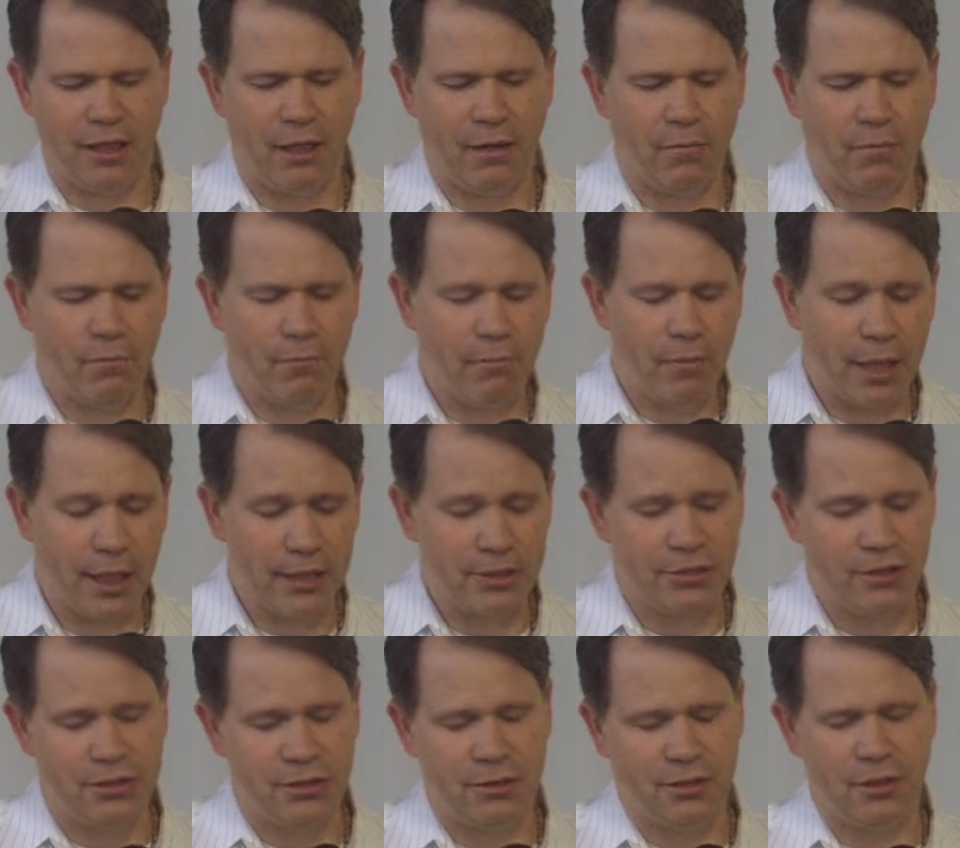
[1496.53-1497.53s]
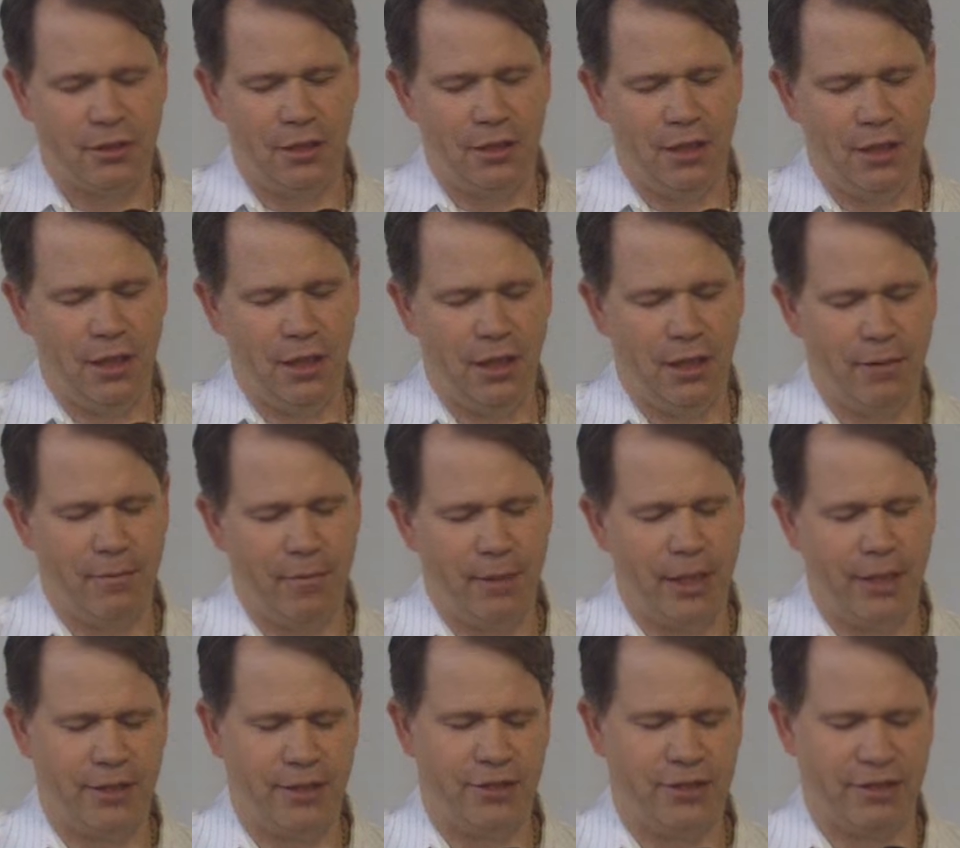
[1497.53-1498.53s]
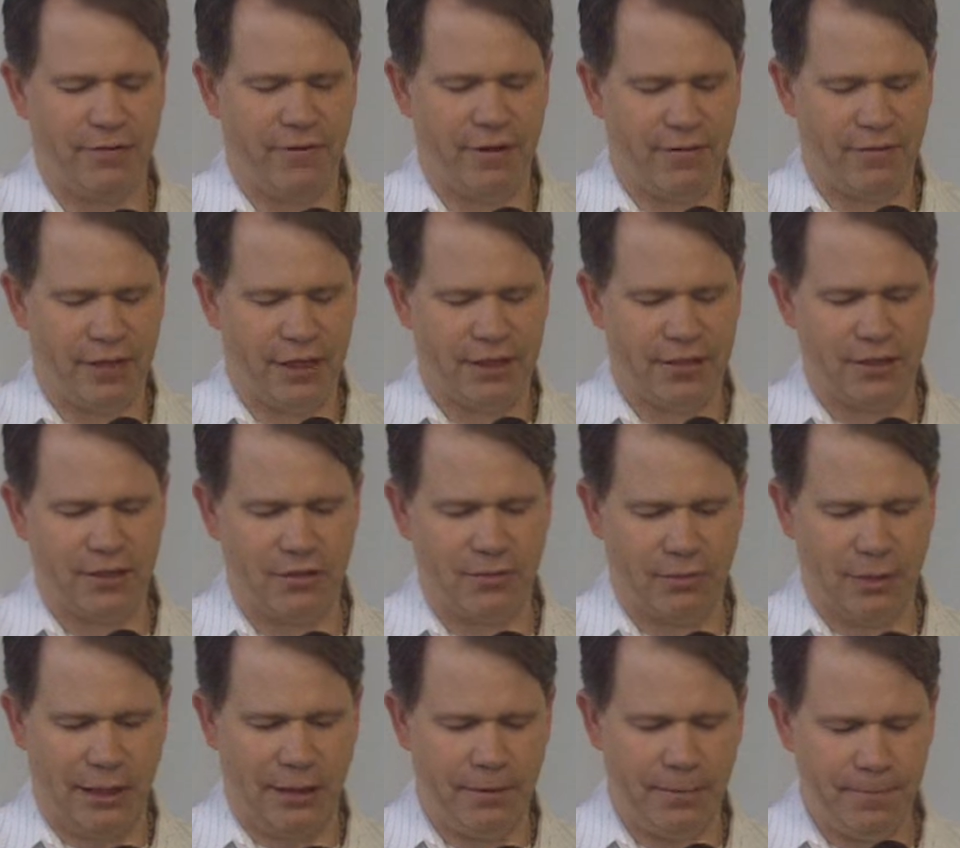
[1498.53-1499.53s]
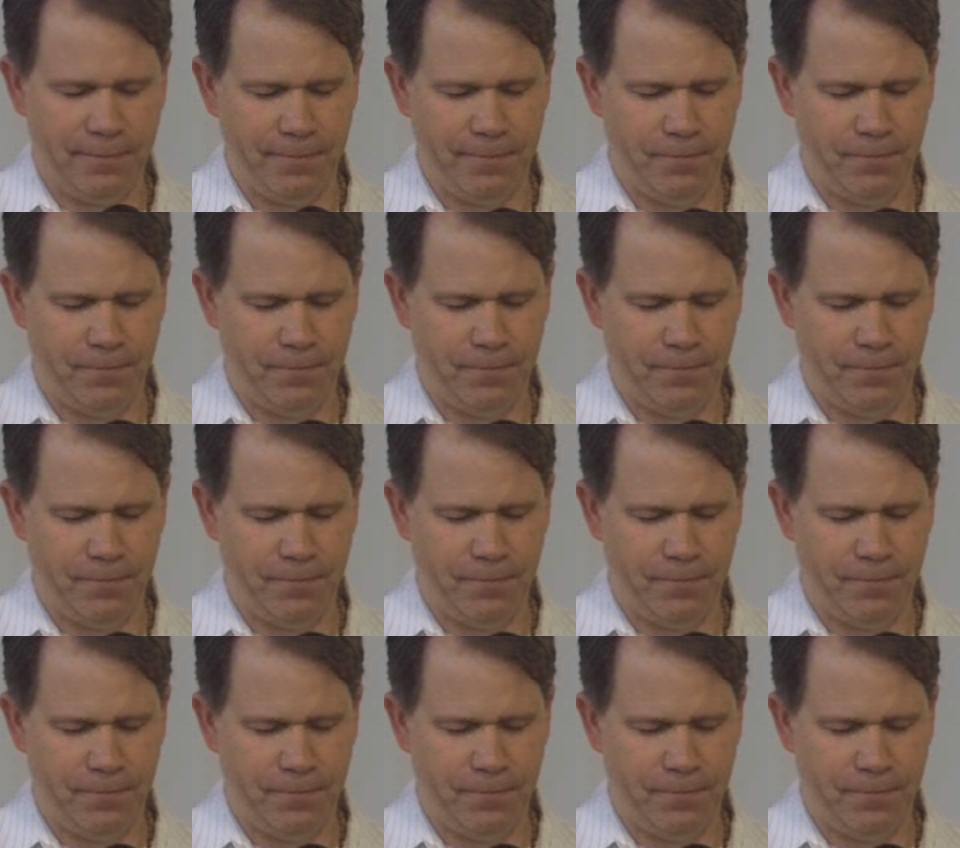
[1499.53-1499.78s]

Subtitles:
how much others have given us as well.